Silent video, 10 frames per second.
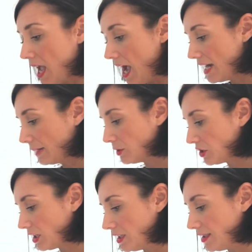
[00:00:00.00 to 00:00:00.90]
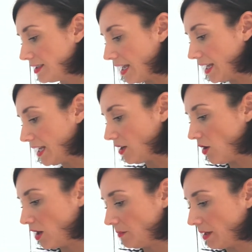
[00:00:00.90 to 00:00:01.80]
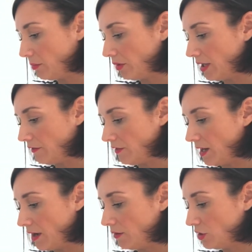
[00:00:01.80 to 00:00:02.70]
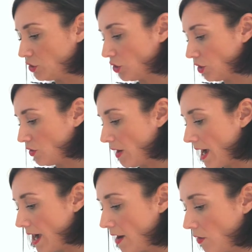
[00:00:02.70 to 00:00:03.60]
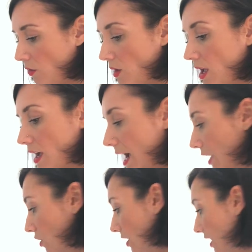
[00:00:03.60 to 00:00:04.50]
And I'm just going to set it on my plate for now and show you how I cook